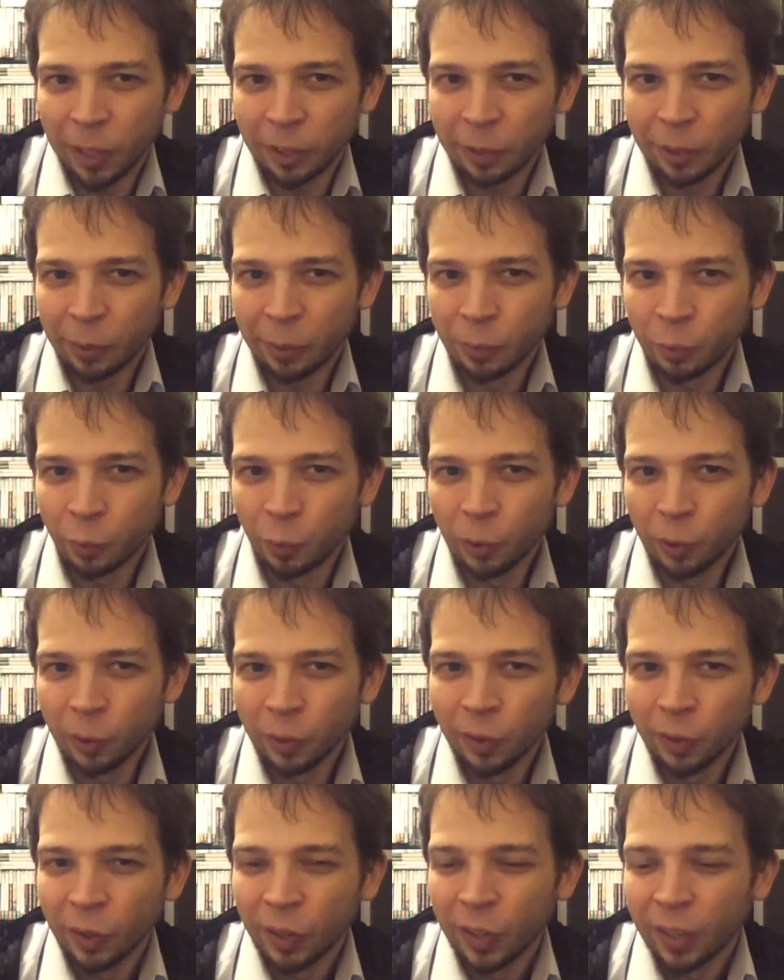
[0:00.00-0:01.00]
Arms
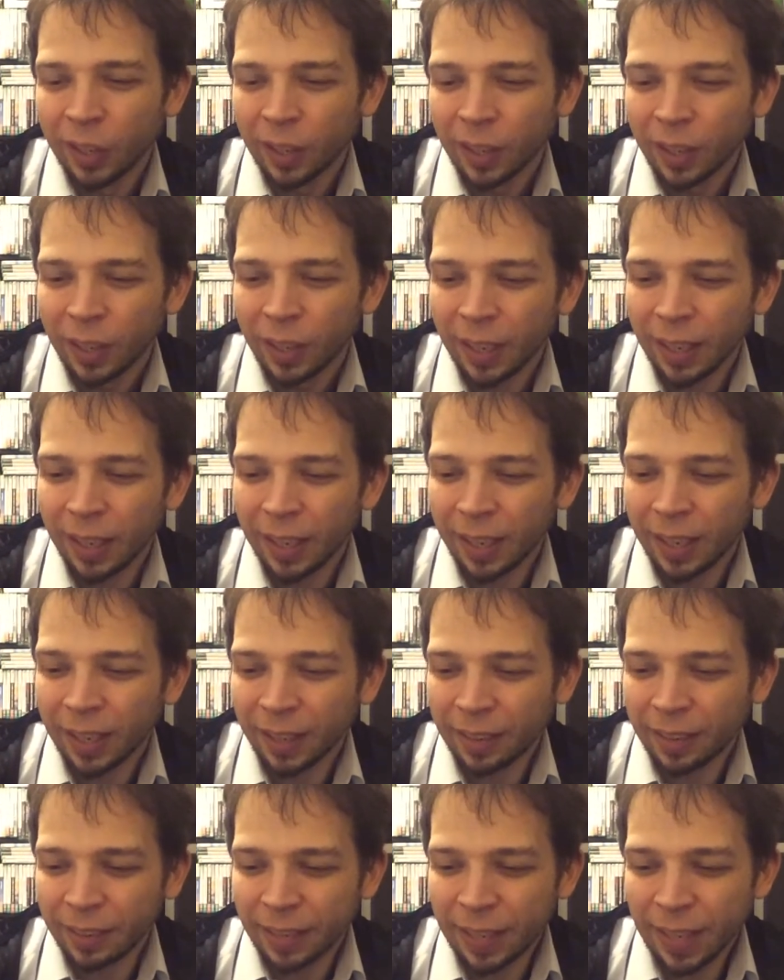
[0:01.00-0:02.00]
world,
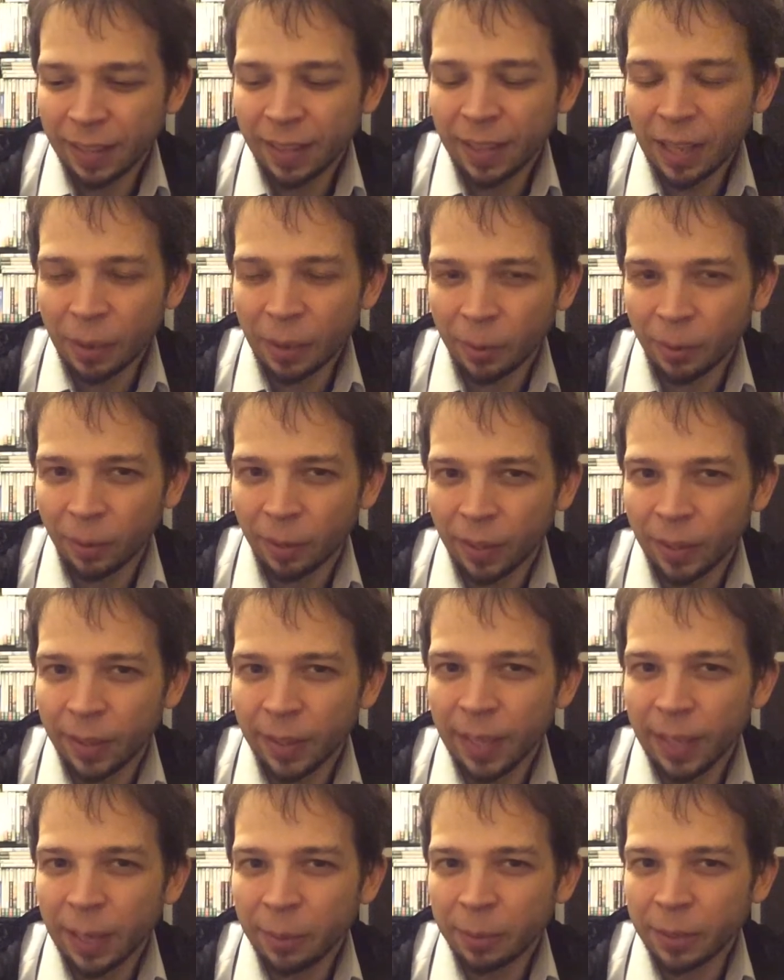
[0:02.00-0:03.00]
and
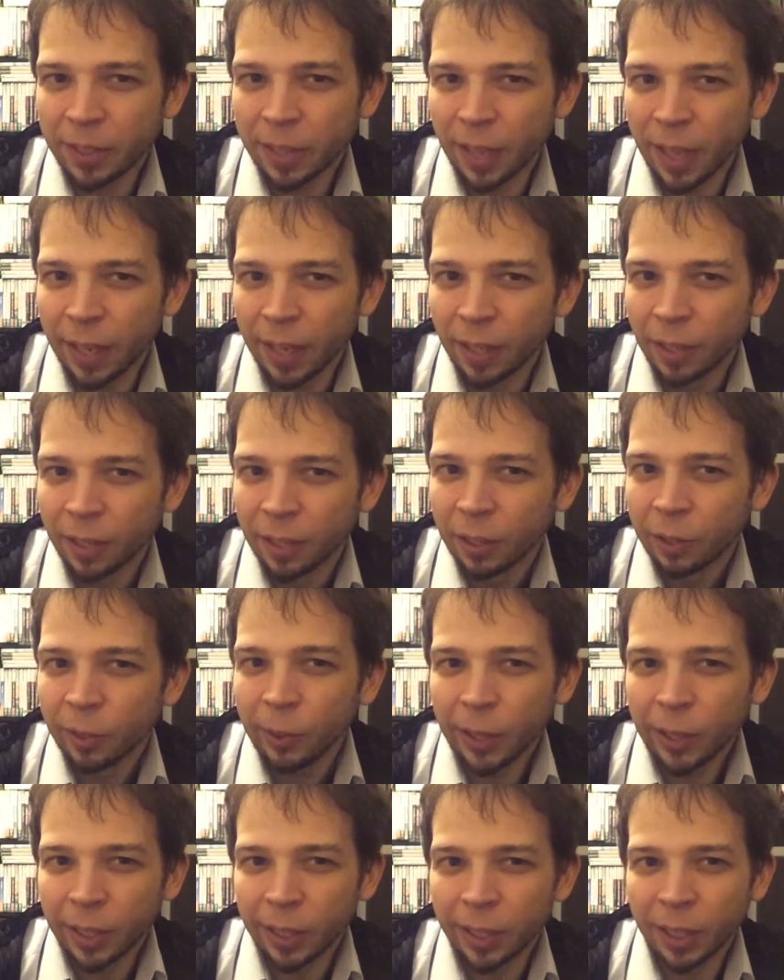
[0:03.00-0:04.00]
then I was like
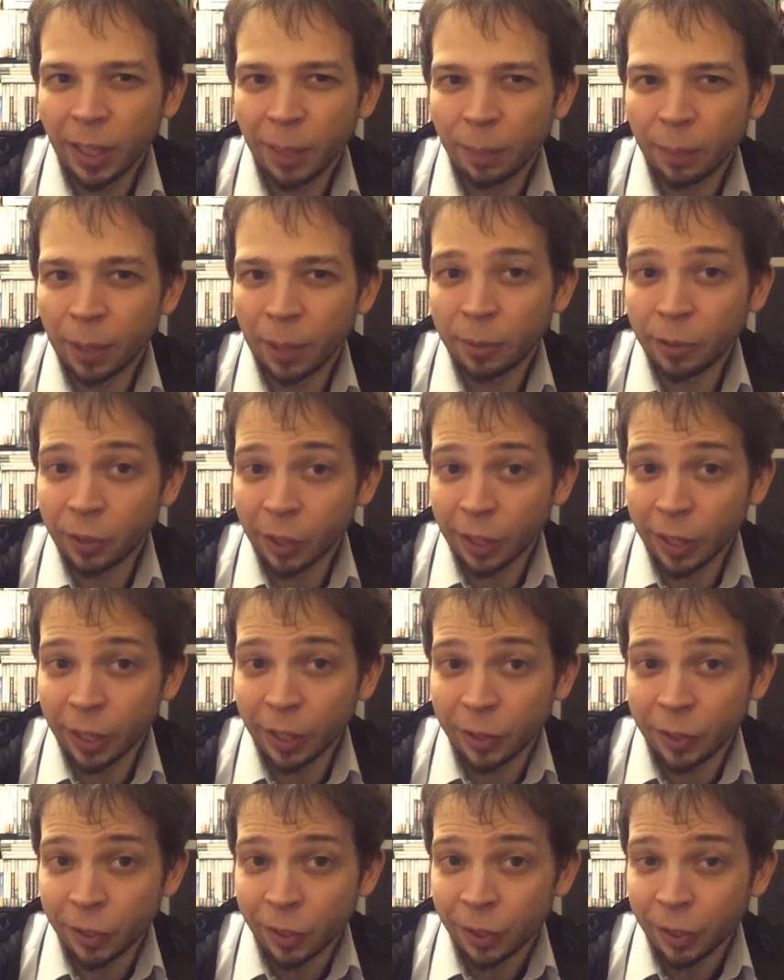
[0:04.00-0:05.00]
looking it up, and I was like,
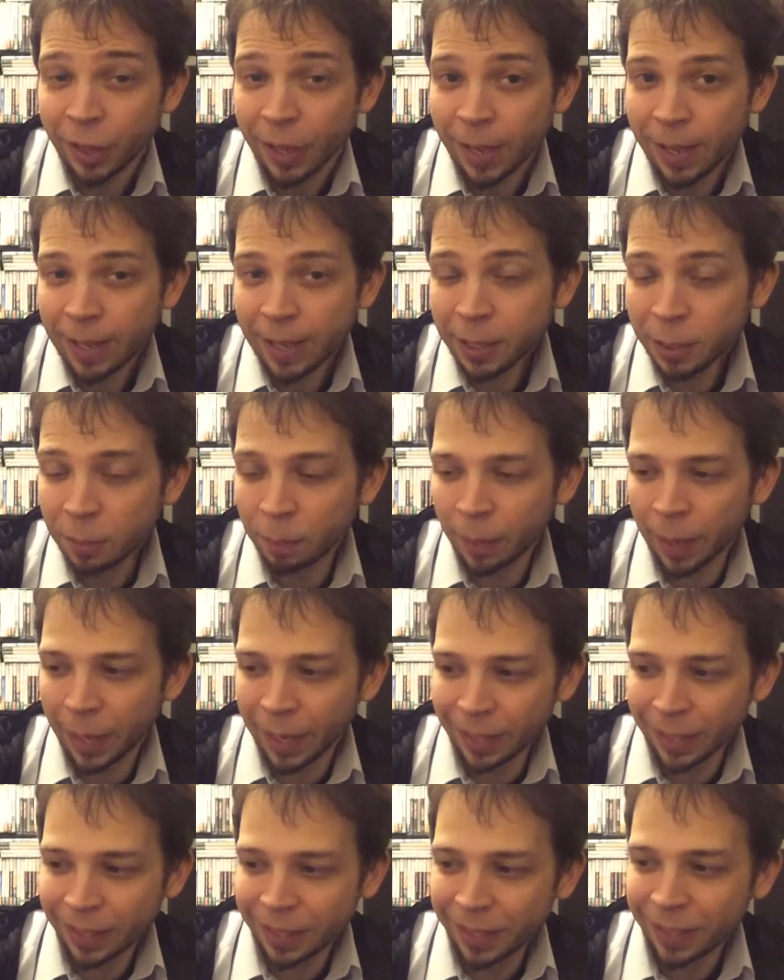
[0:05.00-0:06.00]
it's
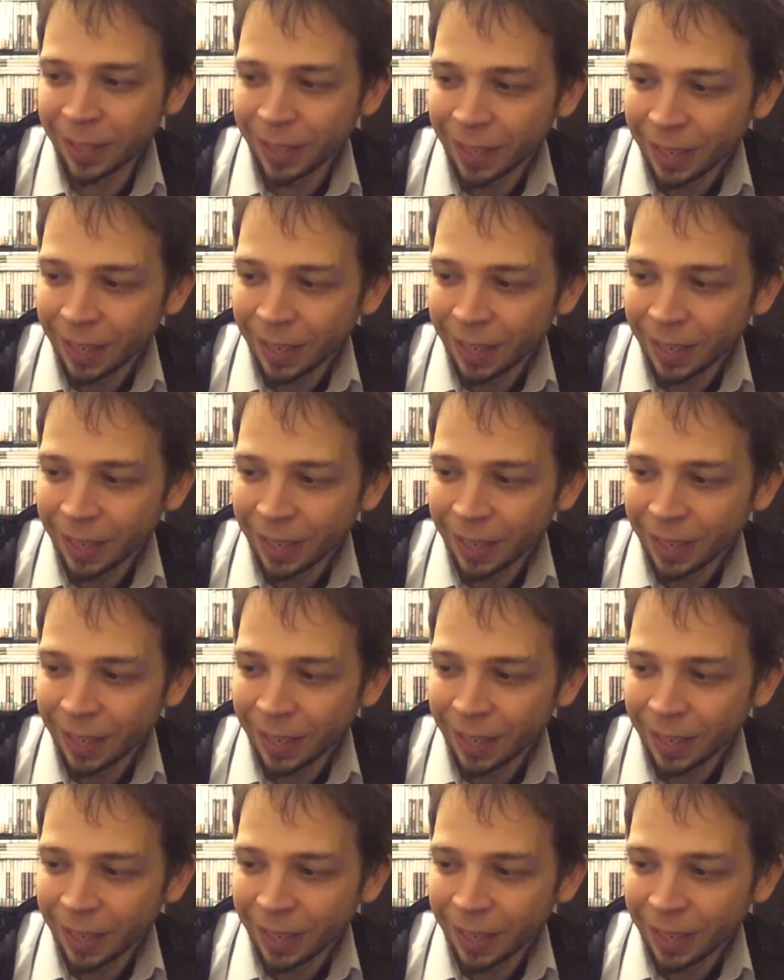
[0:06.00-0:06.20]
hex-based